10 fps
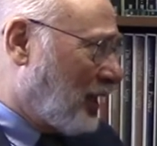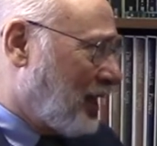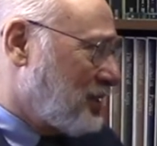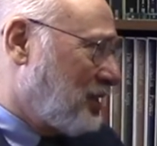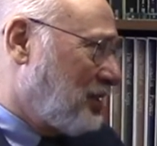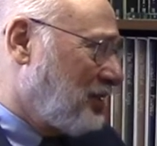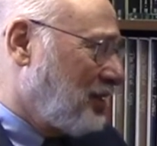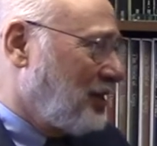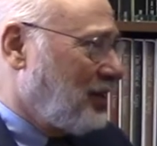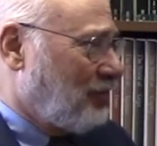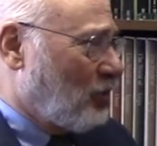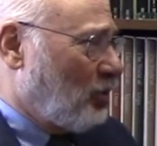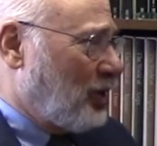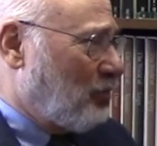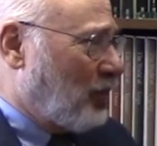They lasted
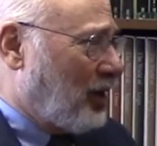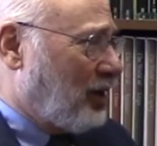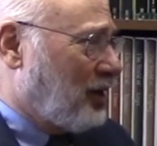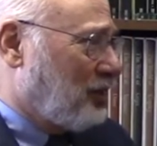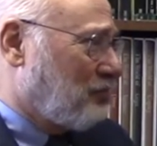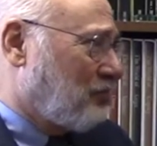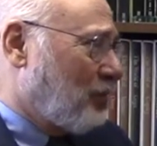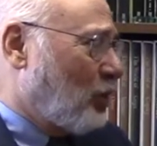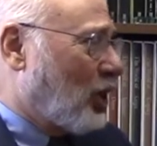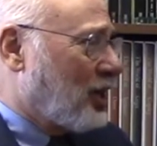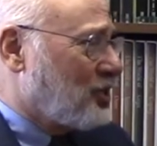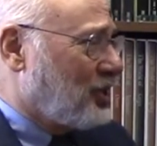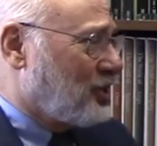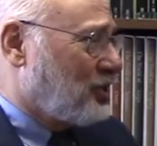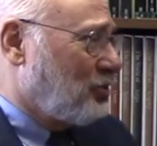Roman Empire from
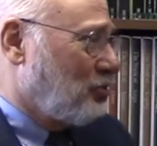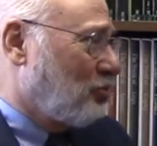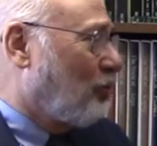Augustus to